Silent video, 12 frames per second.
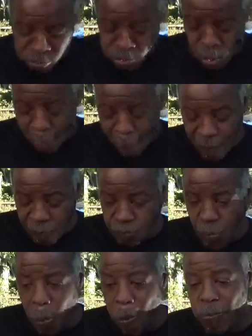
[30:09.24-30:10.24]
He my daddy
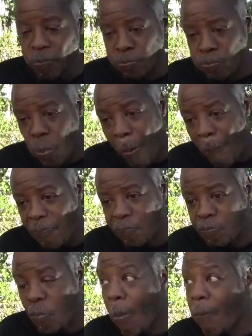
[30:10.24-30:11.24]
ate some. Jerome That's
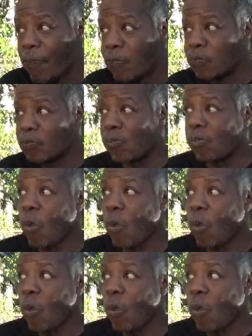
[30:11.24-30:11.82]
why he the champ.